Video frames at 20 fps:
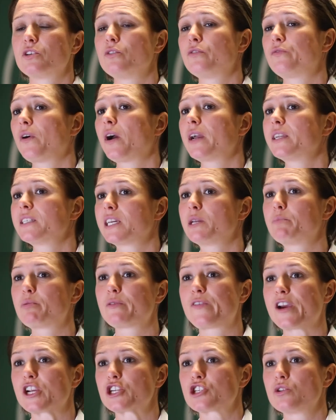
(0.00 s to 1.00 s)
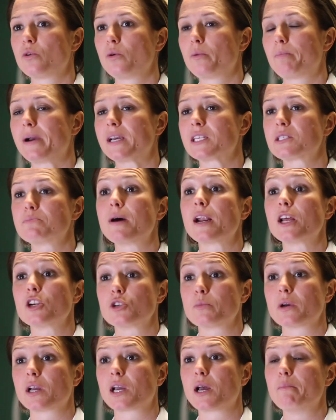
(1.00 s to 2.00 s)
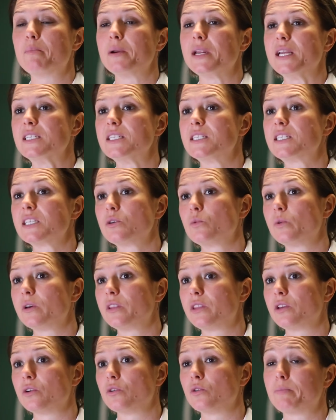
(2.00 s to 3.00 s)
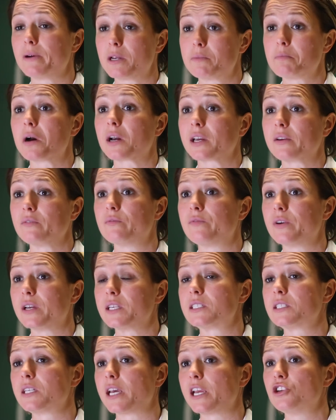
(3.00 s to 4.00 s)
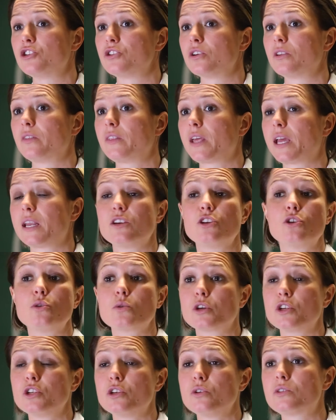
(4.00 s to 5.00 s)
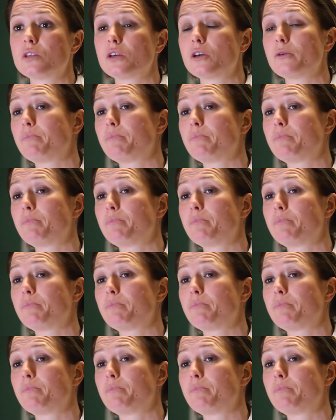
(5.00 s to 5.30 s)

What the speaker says: To find a professional pest management company to deal with your bedbug infestation, then you can use